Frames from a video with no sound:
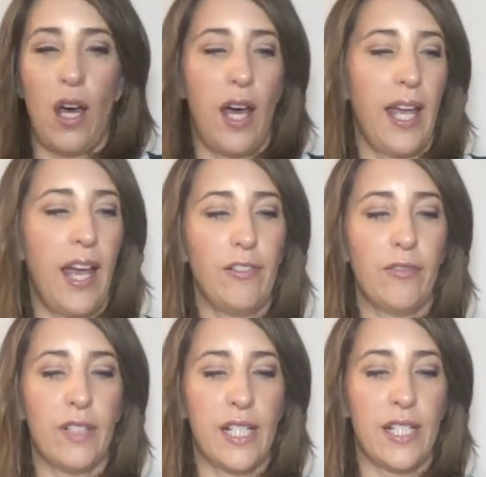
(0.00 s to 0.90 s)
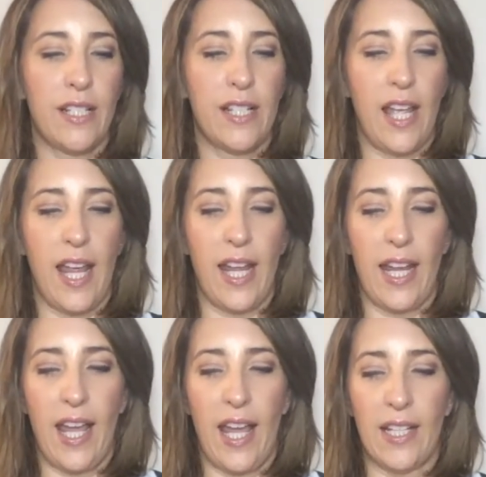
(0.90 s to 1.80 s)
I have a reading
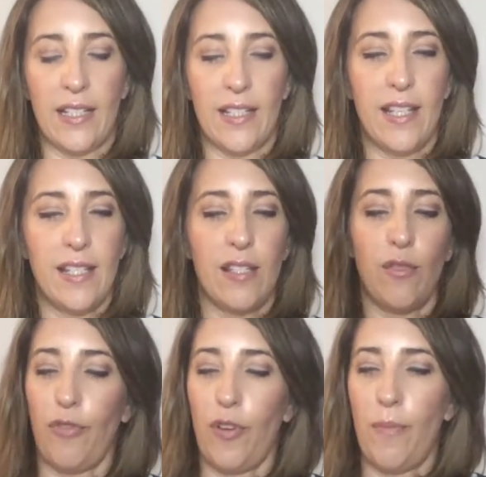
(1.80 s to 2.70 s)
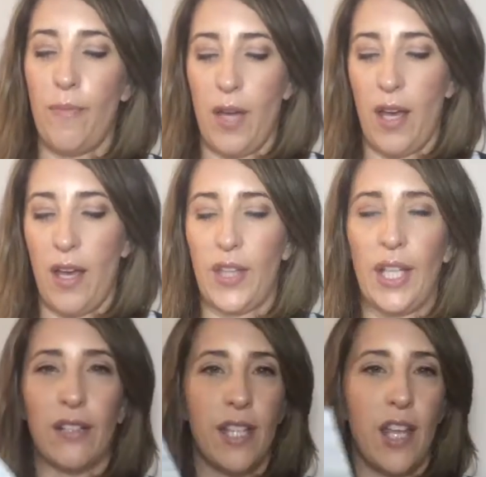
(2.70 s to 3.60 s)
today, and this is from The
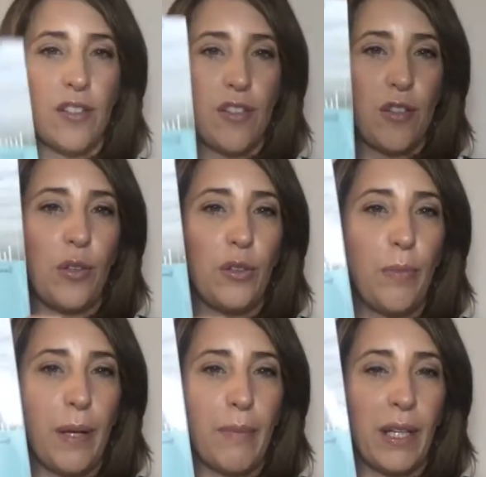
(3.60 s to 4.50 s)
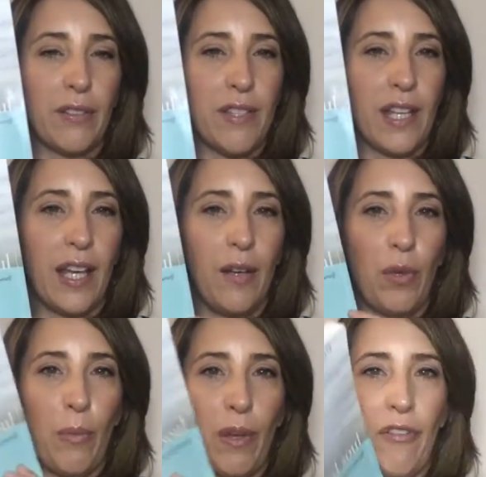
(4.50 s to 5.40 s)
Untethered Soul by Michael Singer,
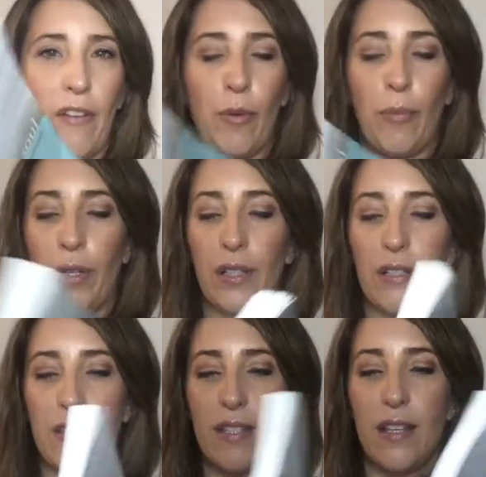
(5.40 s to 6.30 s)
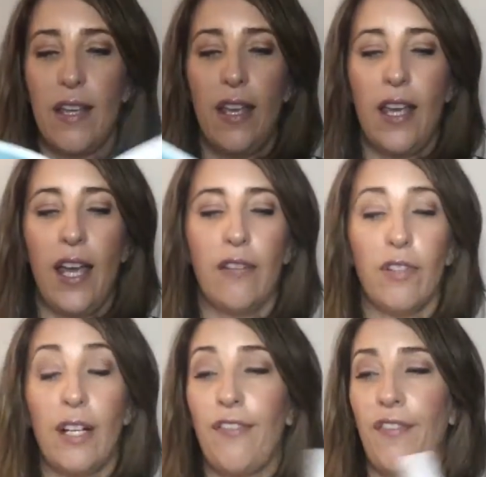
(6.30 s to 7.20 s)
one of my favorite books. And it
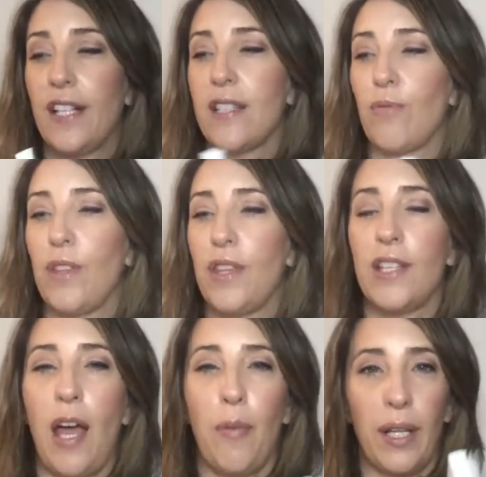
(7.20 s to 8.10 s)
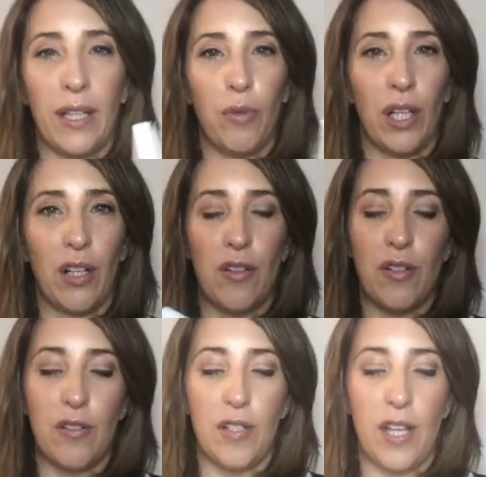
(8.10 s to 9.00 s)
really fits with the tapping that we're going to
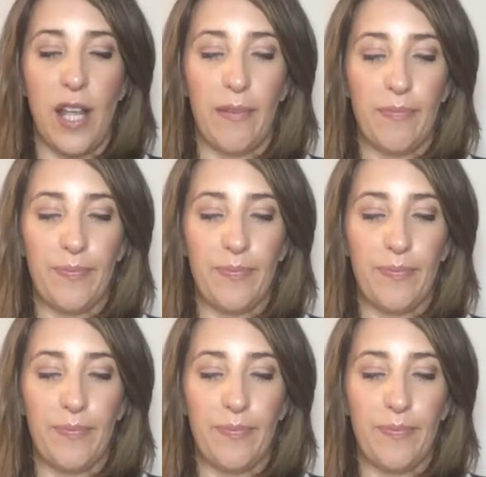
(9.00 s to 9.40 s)
do today.